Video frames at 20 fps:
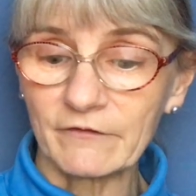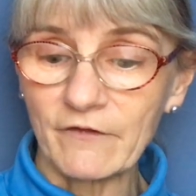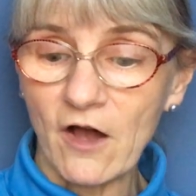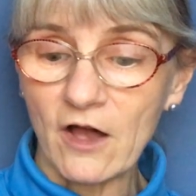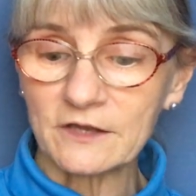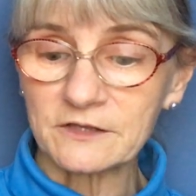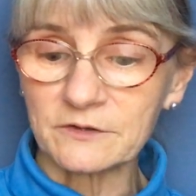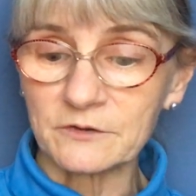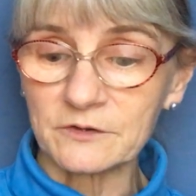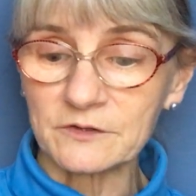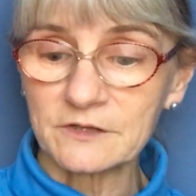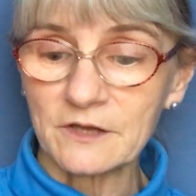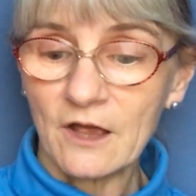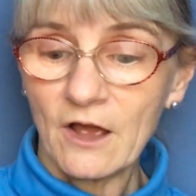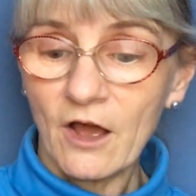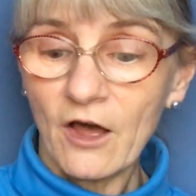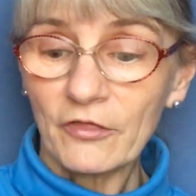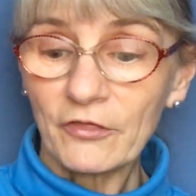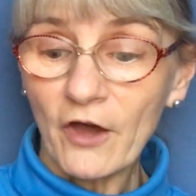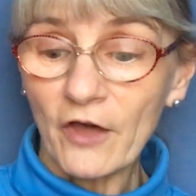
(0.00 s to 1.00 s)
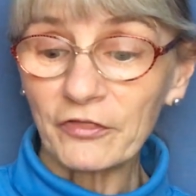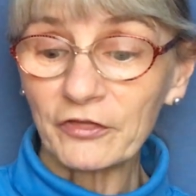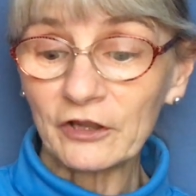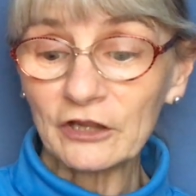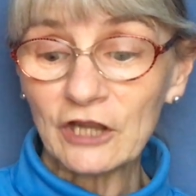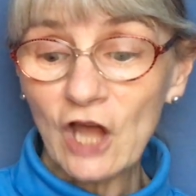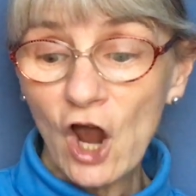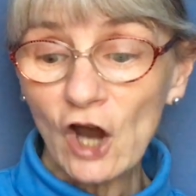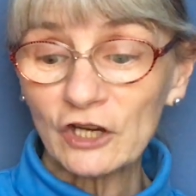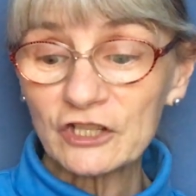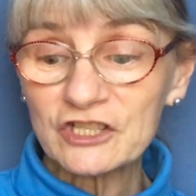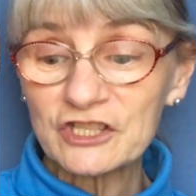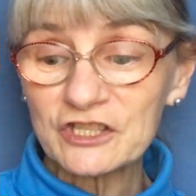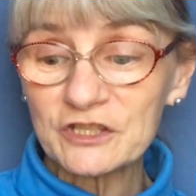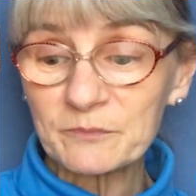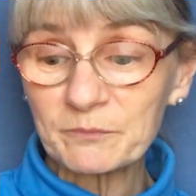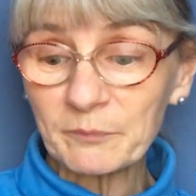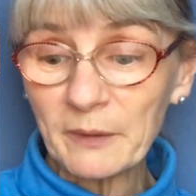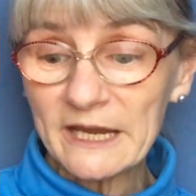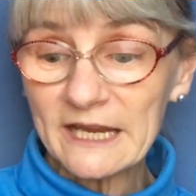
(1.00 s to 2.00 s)
fossils, thought the large
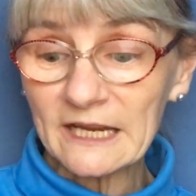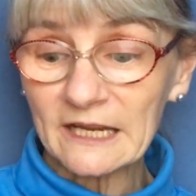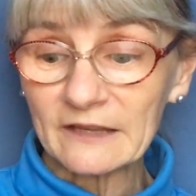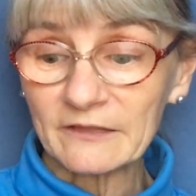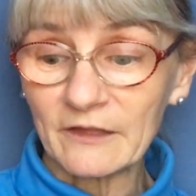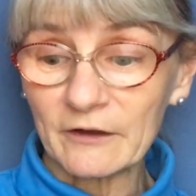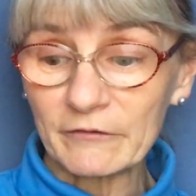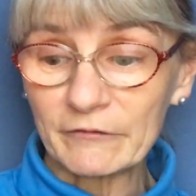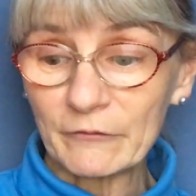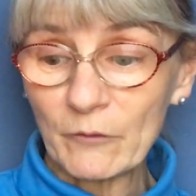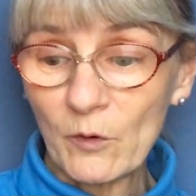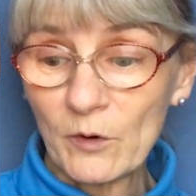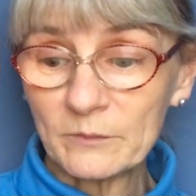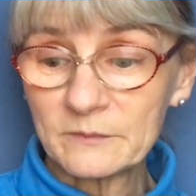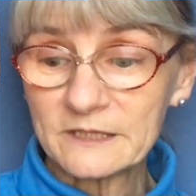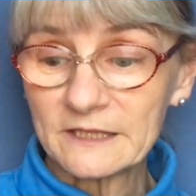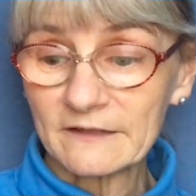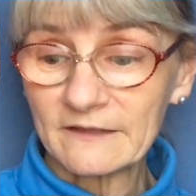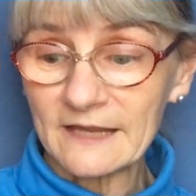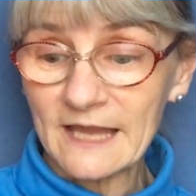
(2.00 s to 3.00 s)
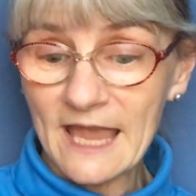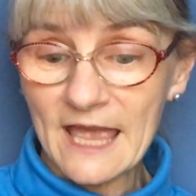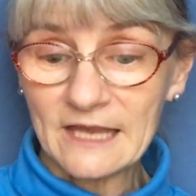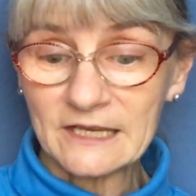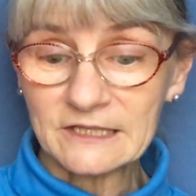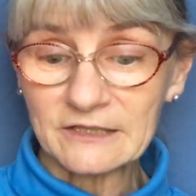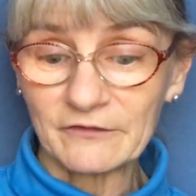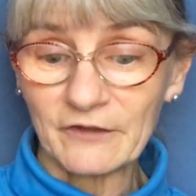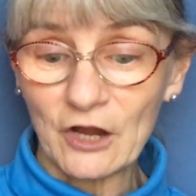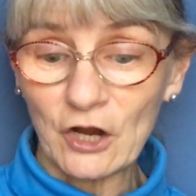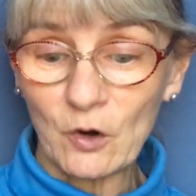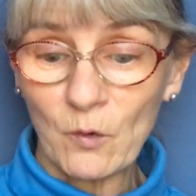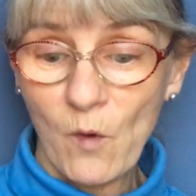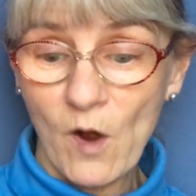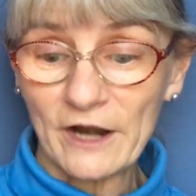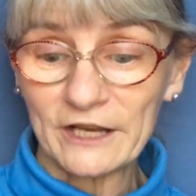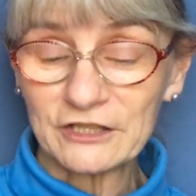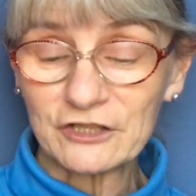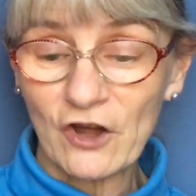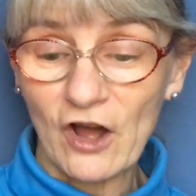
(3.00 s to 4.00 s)
spike that formed at the end of
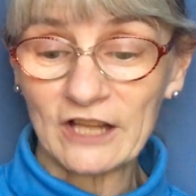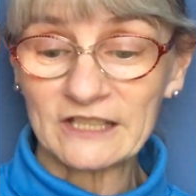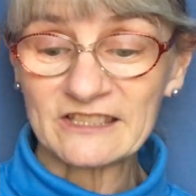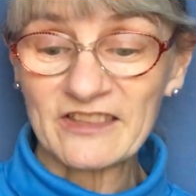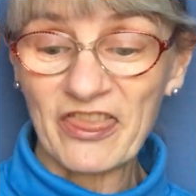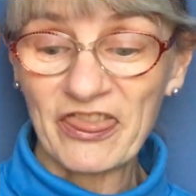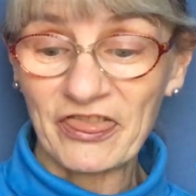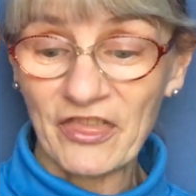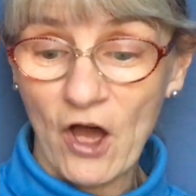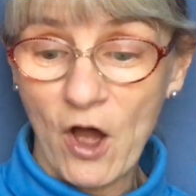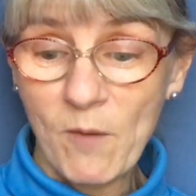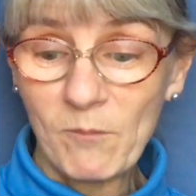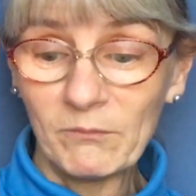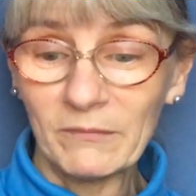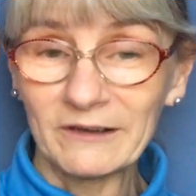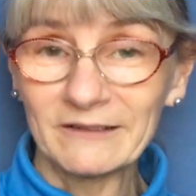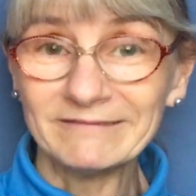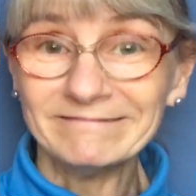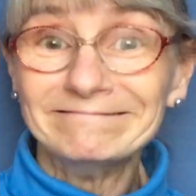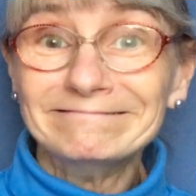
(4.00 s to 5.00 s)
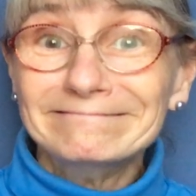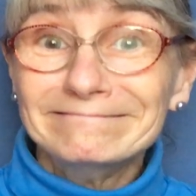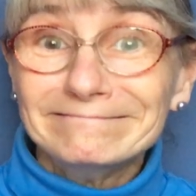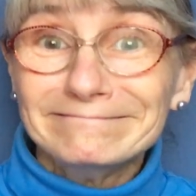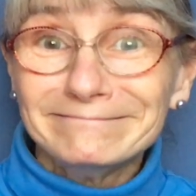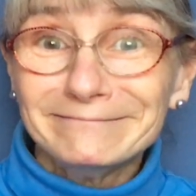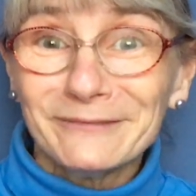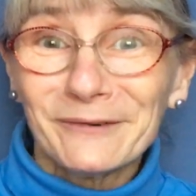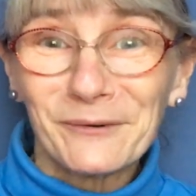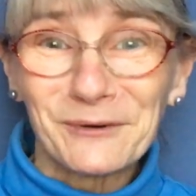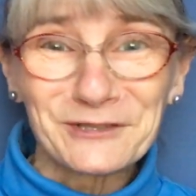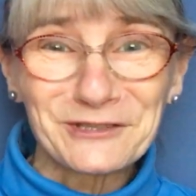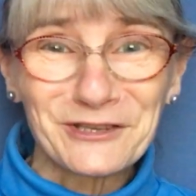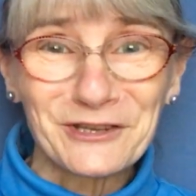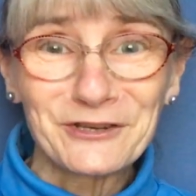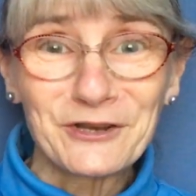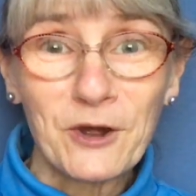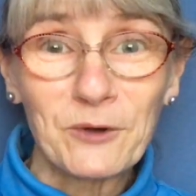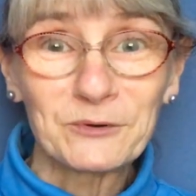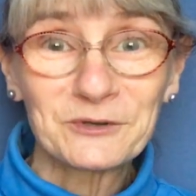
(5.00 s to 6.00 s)
Iguanodon's thumb was
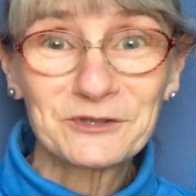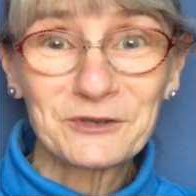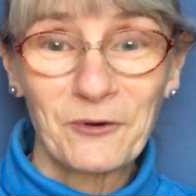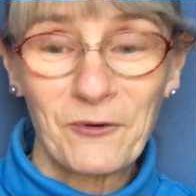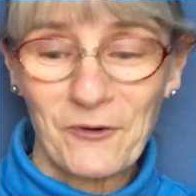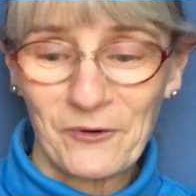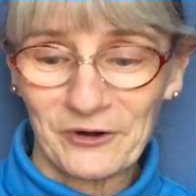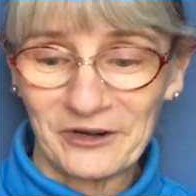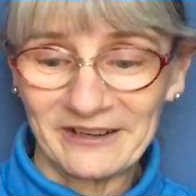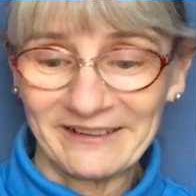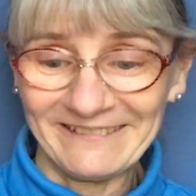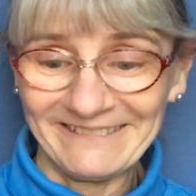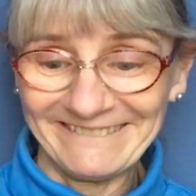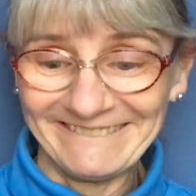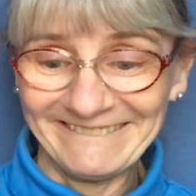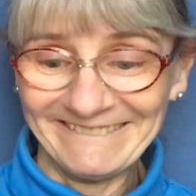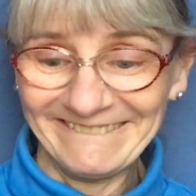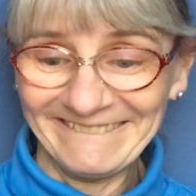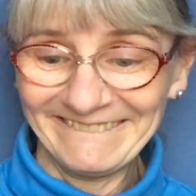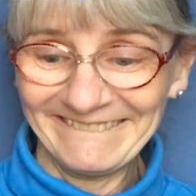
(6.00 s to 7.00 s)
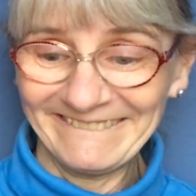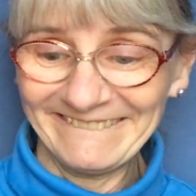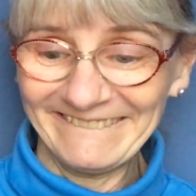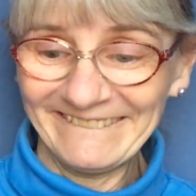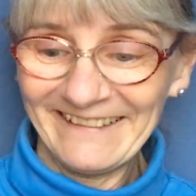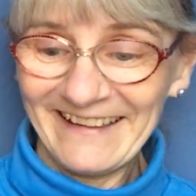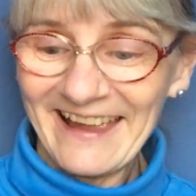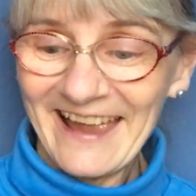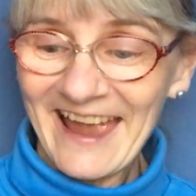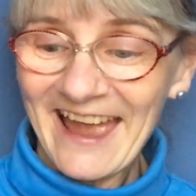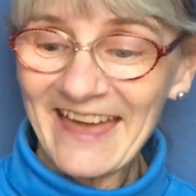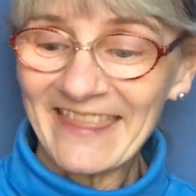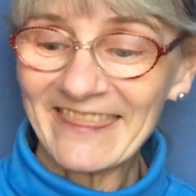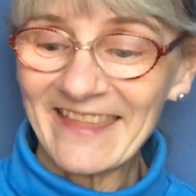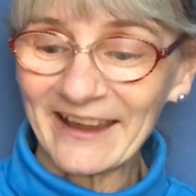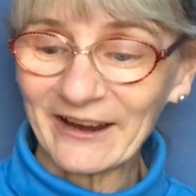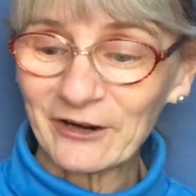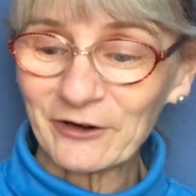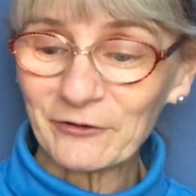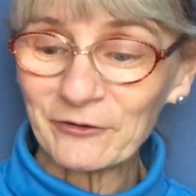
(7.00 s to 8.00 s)
a nose horn, and
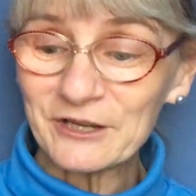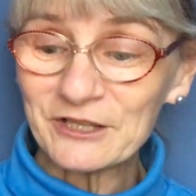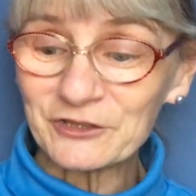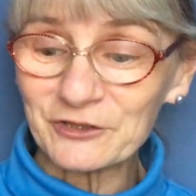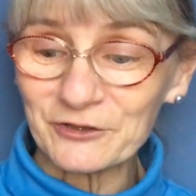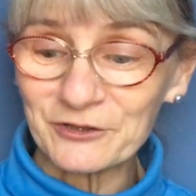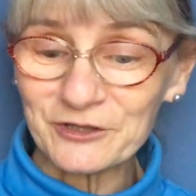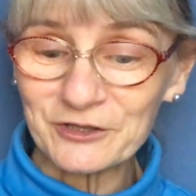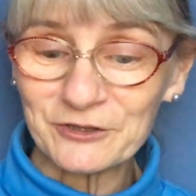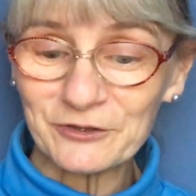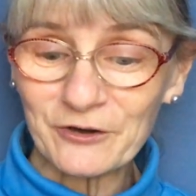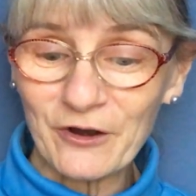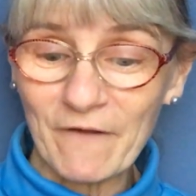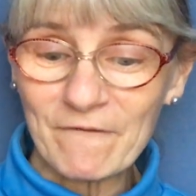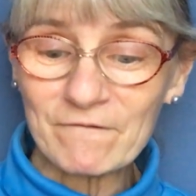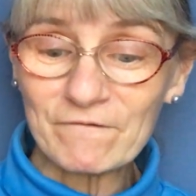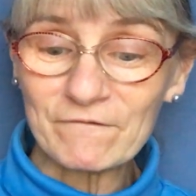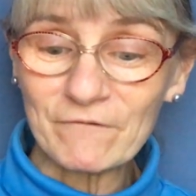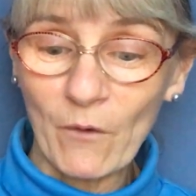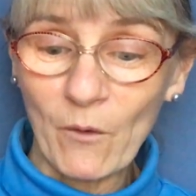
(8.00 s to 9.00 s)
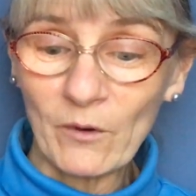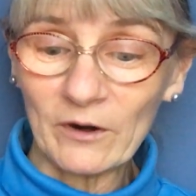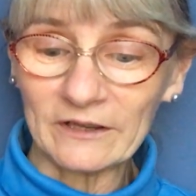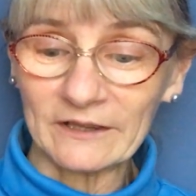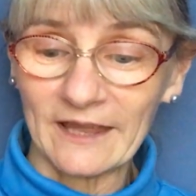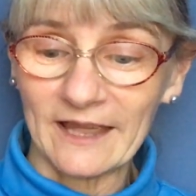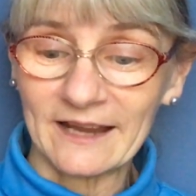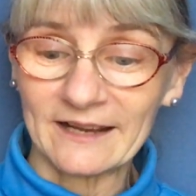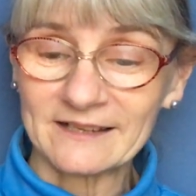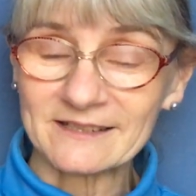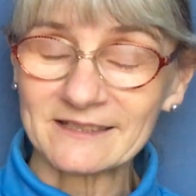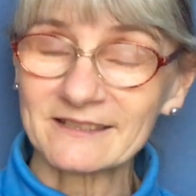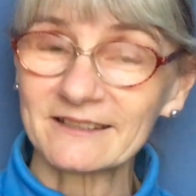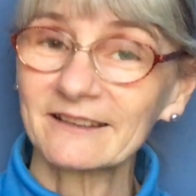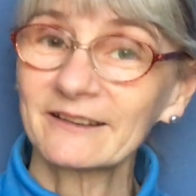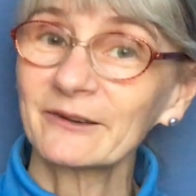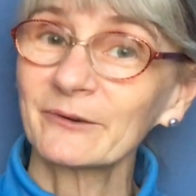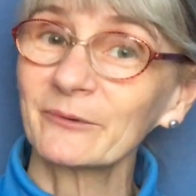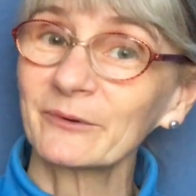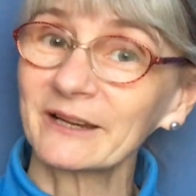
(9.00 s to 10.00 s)
that creature stood on 4 legs
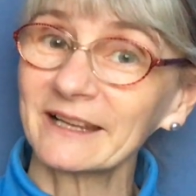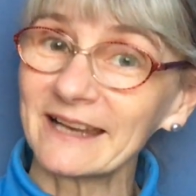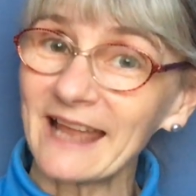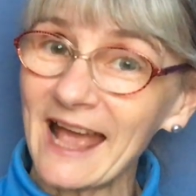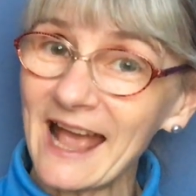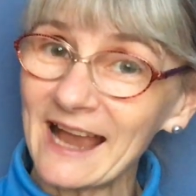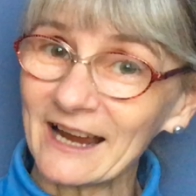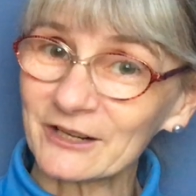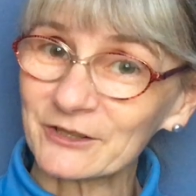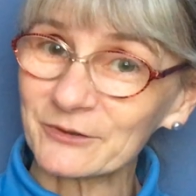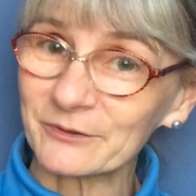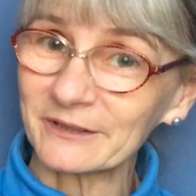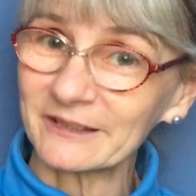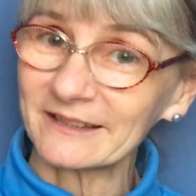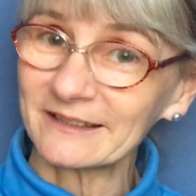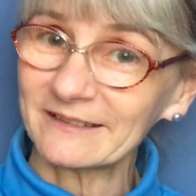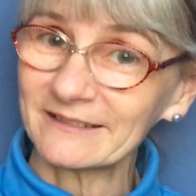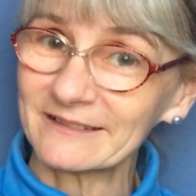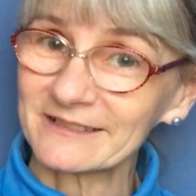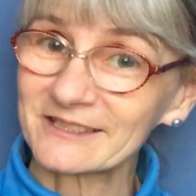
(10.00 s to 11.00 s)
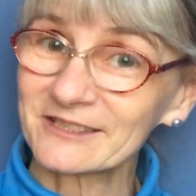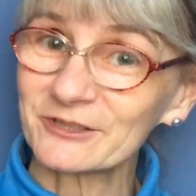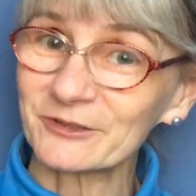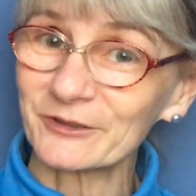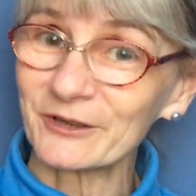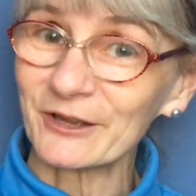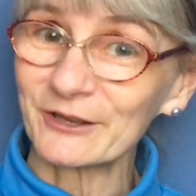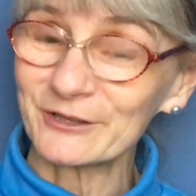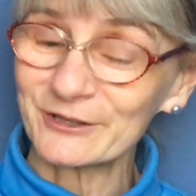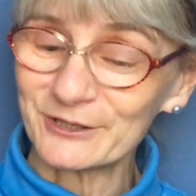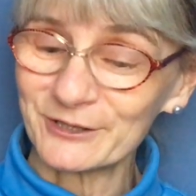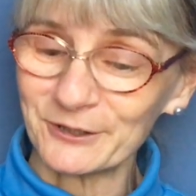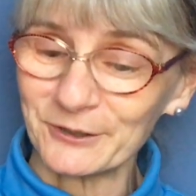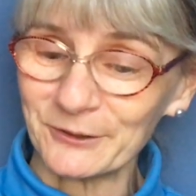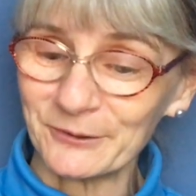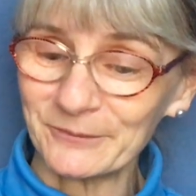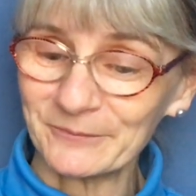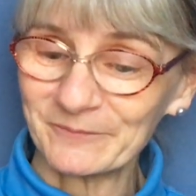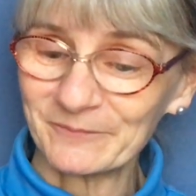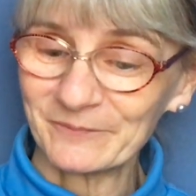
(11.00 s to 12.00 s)
when it actually stood on
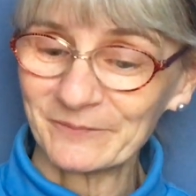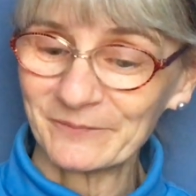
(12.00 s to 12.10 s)
2.